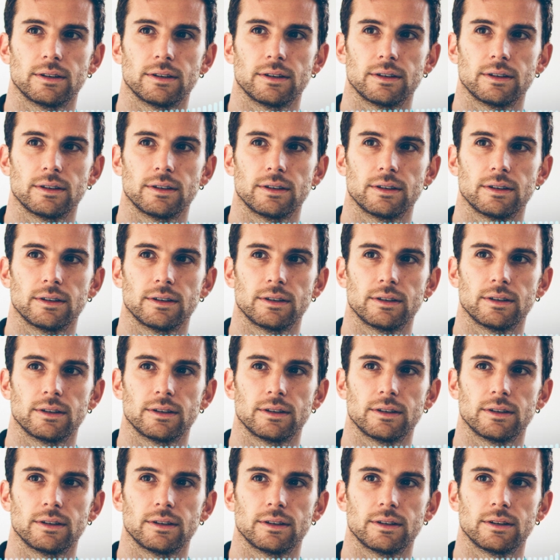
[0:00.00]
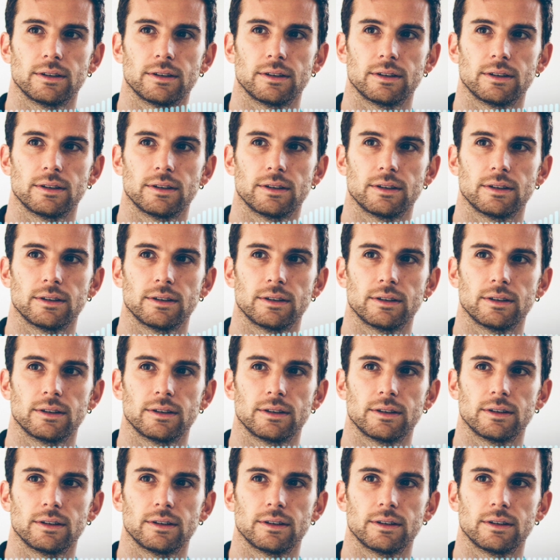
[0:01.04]

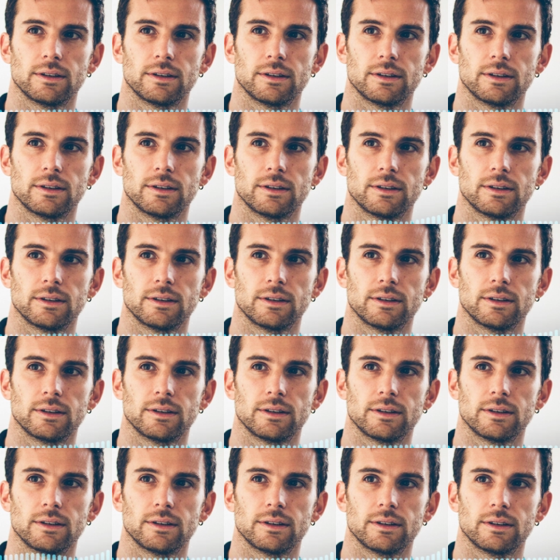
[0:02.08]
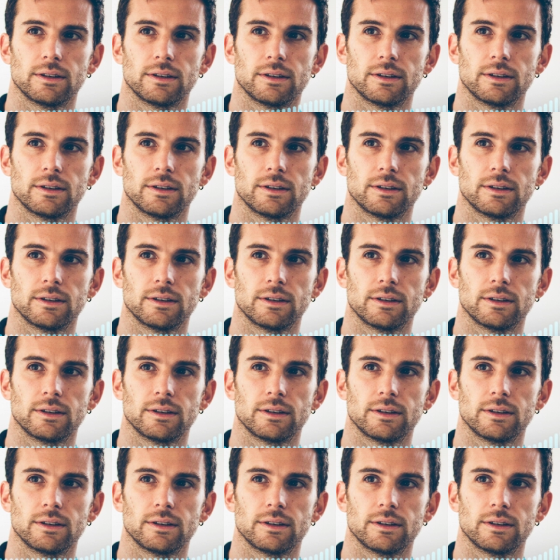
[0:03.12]
[no speech]